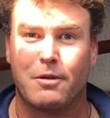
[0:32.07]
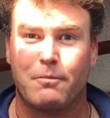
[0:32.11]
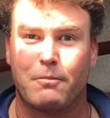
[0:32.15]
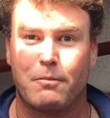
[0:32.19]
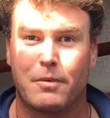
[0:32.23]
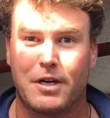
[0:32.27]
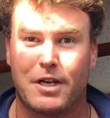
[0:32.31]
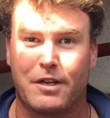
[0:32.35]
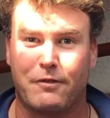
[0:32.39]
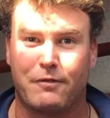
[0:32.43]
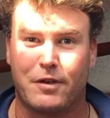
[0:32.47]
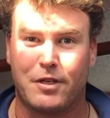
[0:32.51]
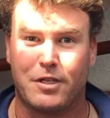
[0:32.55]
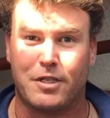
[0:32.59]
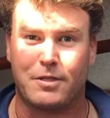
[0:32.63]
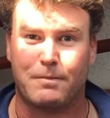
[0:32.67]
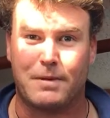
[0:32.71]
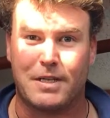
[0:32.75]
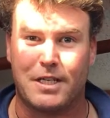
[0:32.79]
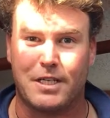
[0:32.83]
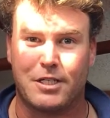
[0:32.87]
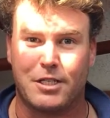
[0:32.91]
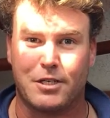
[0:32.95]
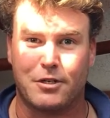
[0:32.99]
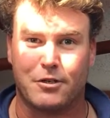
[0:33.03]
but if you
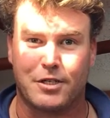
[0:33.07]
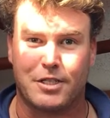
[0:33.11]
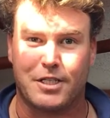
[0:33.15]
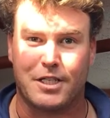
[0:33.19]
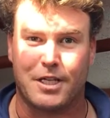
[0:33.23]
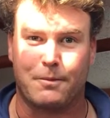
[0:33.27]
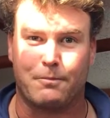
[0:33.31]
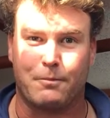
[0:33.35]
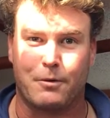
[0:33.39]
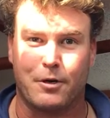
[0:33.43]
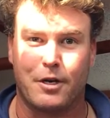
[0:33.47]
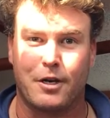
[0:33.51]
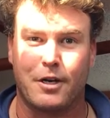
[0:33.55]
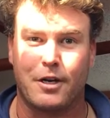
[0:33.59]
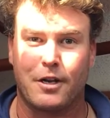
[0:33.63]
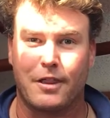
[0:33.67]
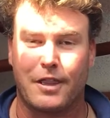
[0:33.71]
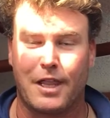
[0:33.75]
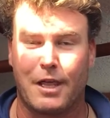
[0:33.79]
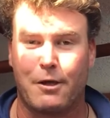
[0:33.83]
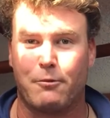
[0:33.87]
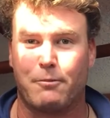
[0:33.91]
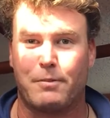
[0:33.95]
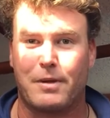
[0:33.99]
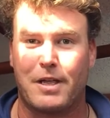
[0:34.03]
speak to your skipper,
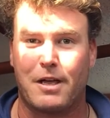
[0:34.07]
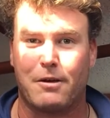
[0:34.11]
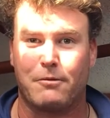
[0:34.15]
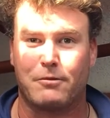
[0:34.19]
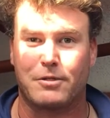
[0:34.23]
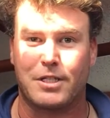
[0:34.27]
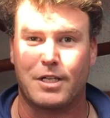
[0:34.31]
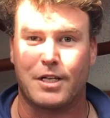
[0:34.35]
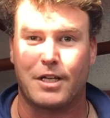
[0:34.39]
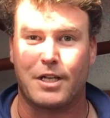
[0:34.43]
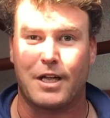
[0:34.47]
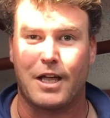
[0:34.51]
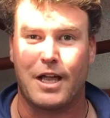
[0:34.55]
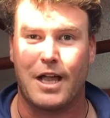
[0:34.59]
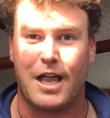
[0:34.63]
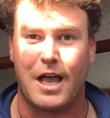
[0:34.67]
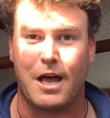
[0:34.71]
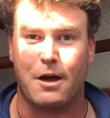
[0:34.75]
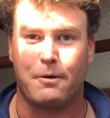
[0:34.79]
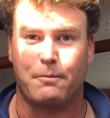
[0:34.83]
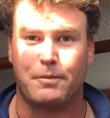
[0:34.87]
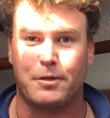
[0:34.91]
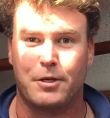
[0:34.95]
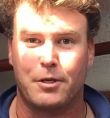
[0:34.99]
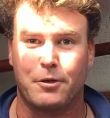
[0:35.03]
they'll be able to
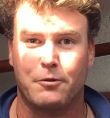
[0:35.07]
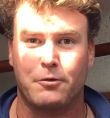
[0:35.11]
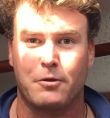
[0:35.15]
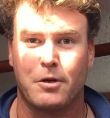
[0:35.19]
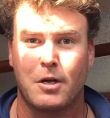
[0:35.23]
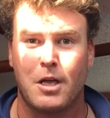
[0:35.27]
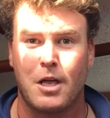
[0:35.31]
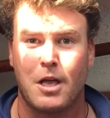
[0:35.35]
help you.